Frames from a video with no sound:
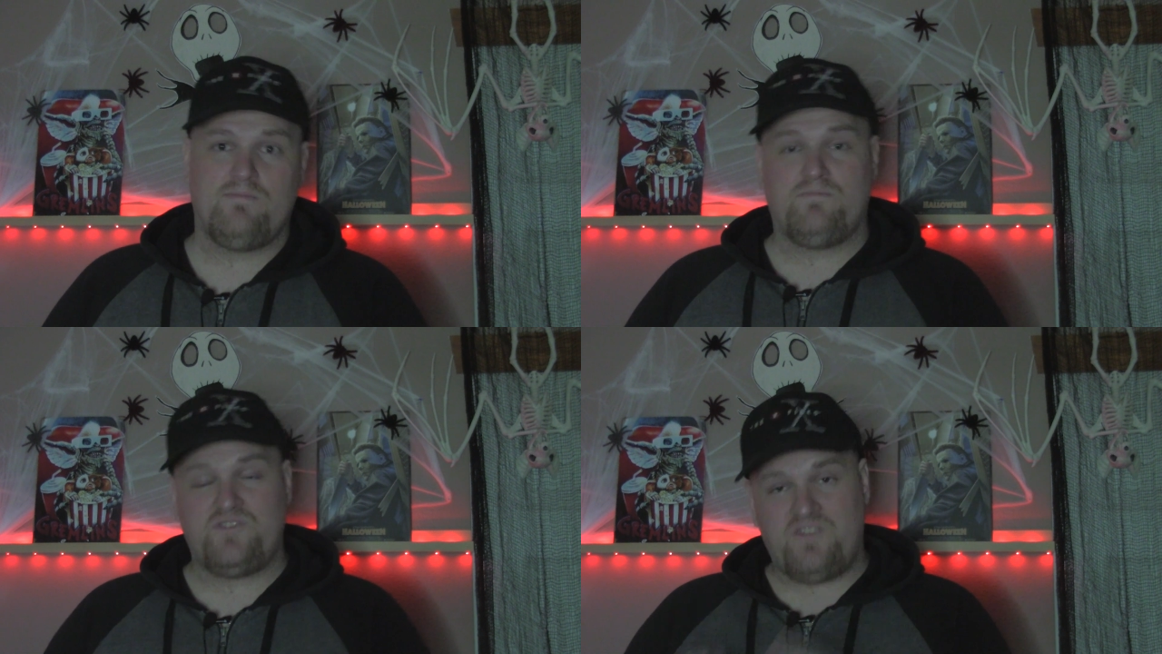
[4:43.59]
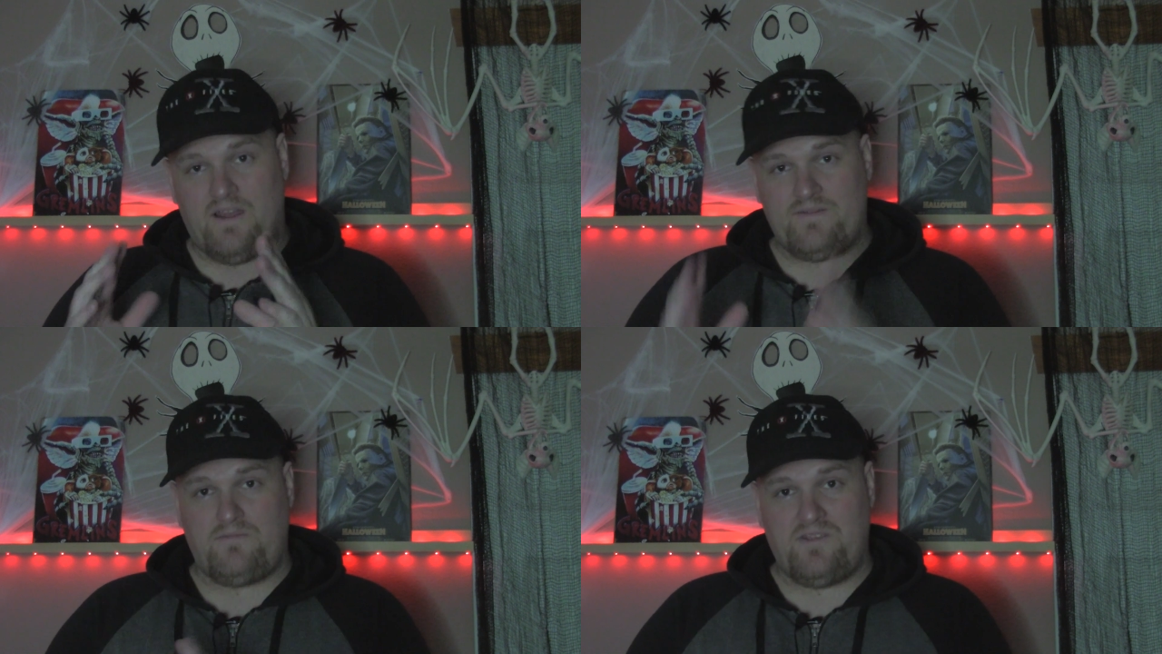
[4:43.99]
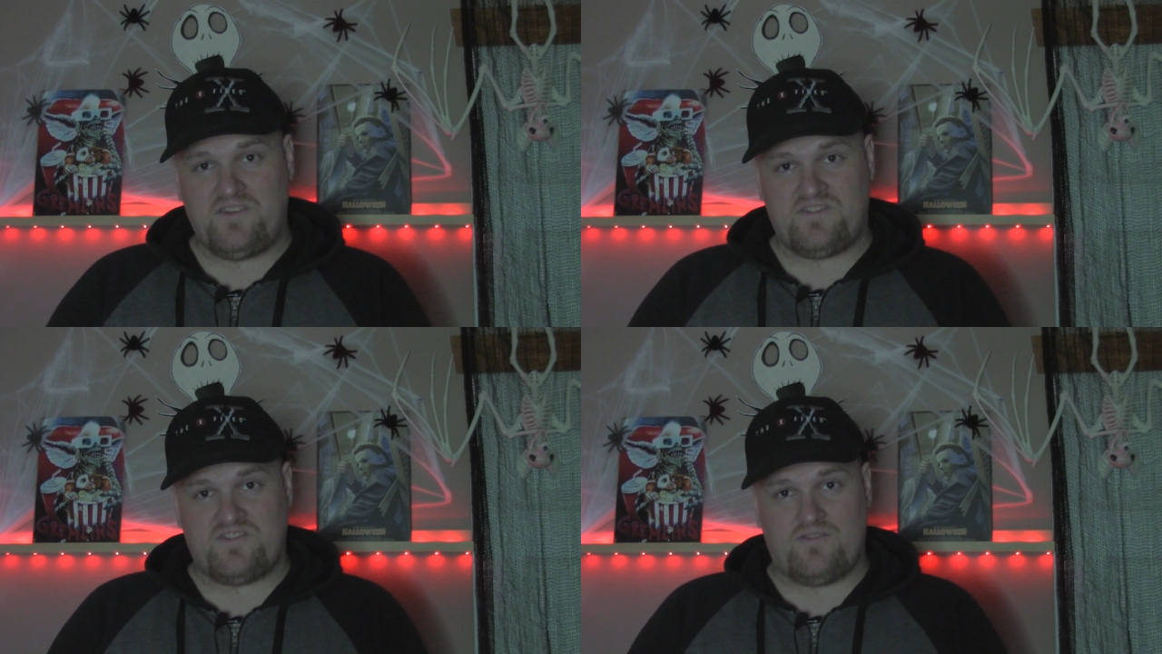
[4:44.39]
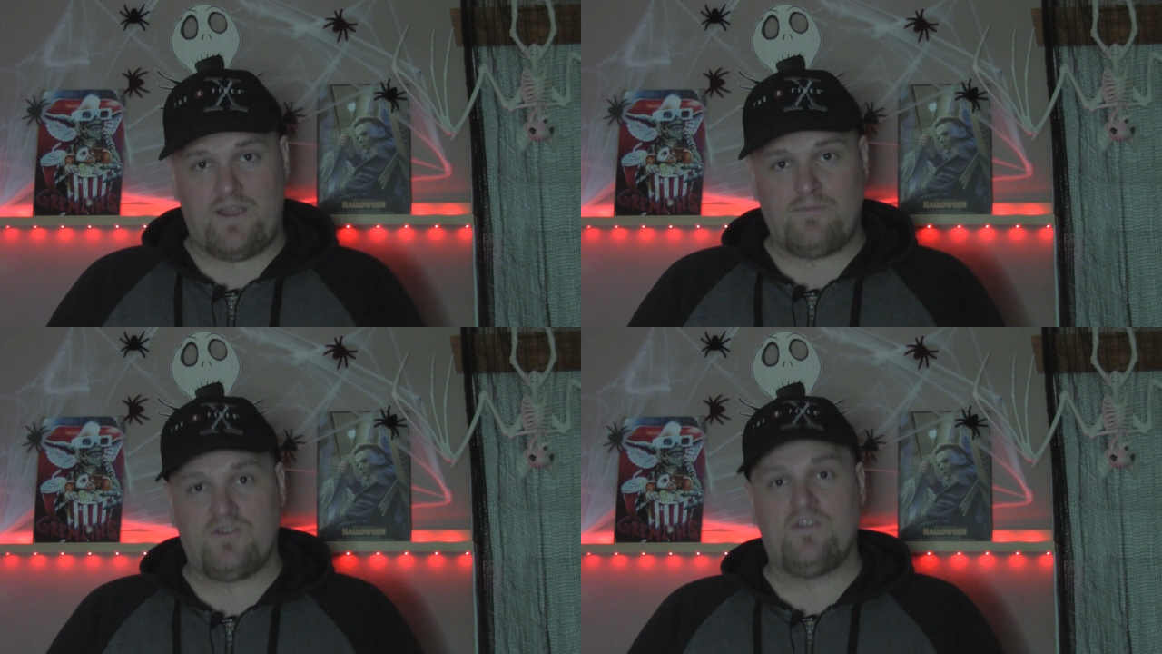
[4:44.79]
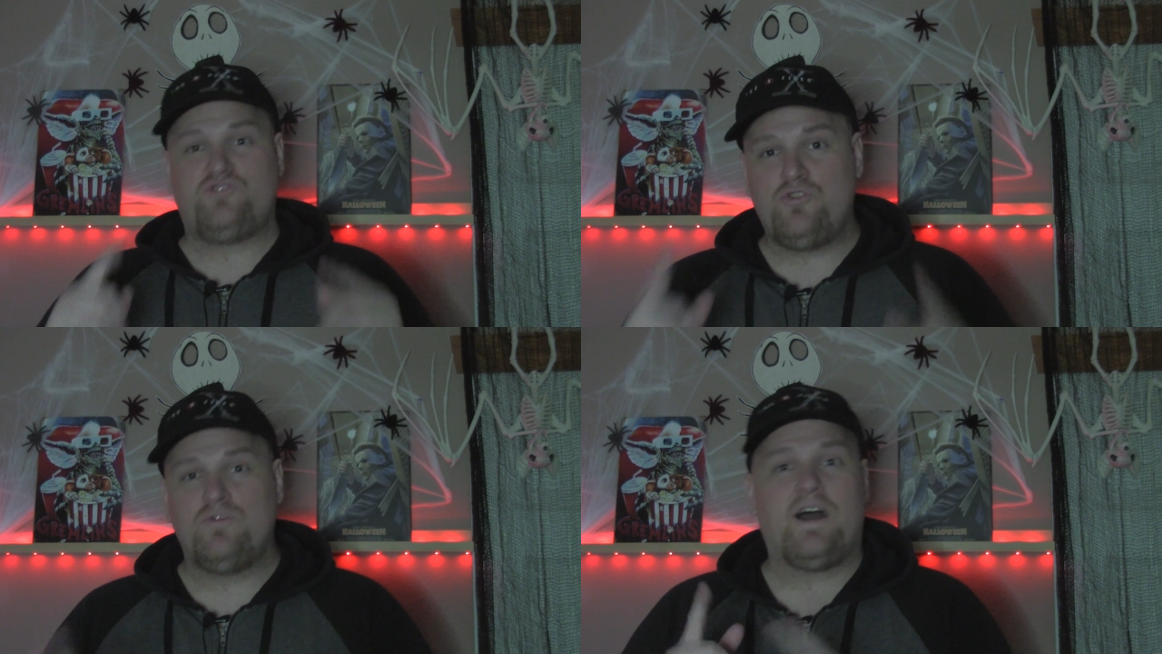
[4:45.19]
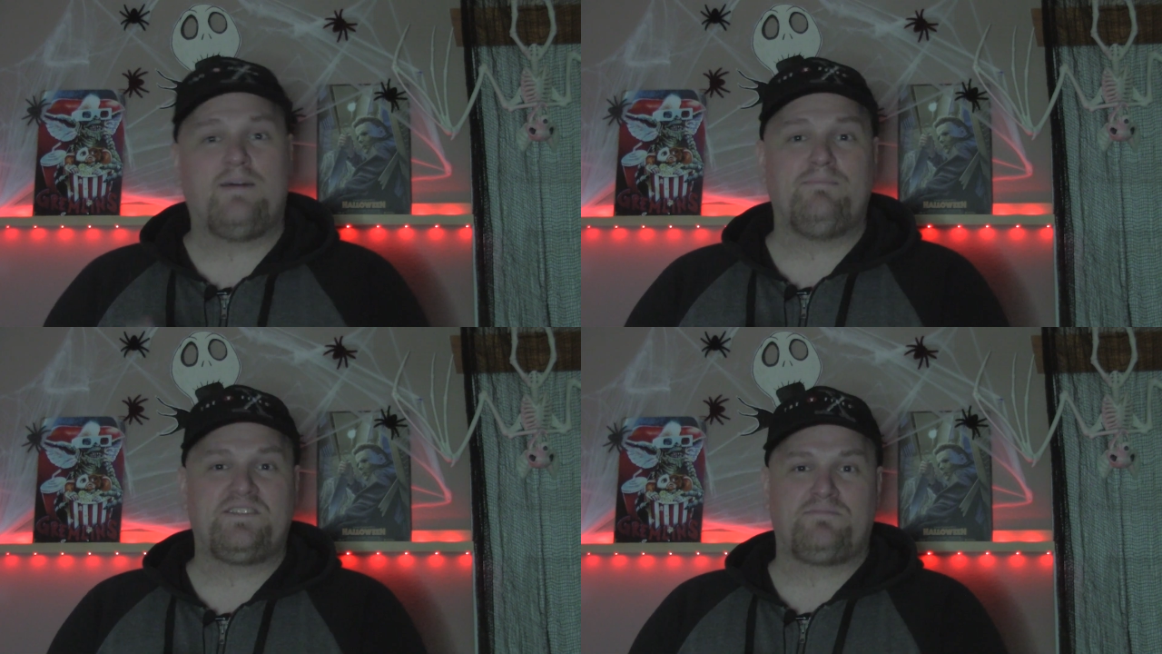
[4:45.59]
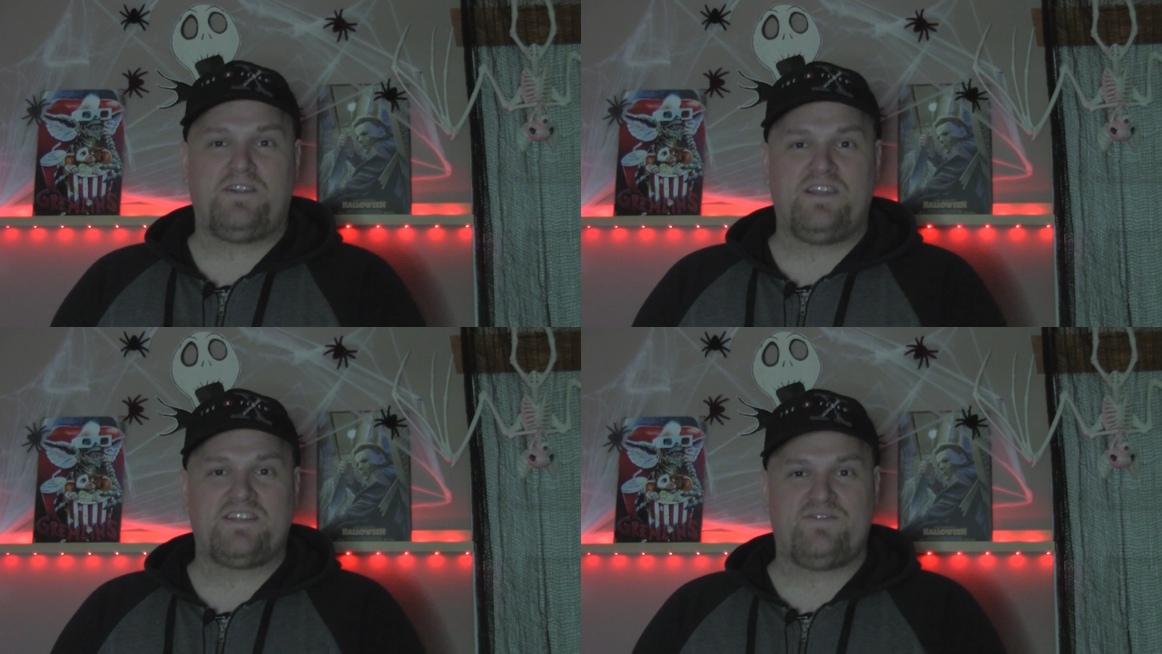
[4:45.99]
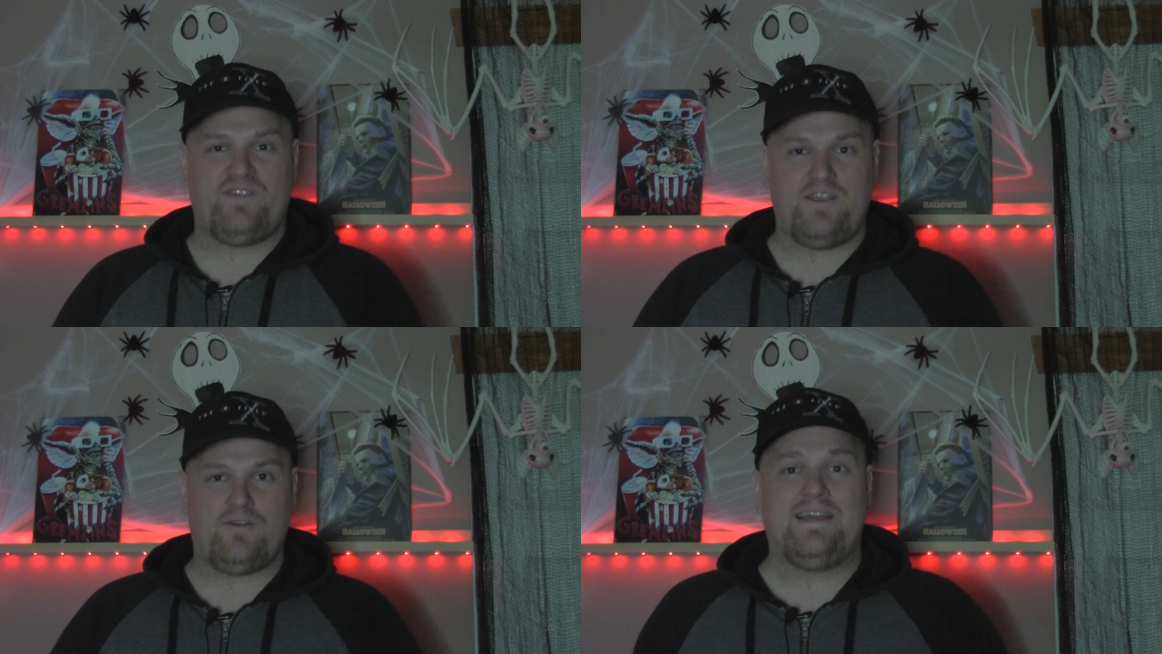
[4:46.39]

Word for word: But you have to be a subscriber. Do not miss my next video.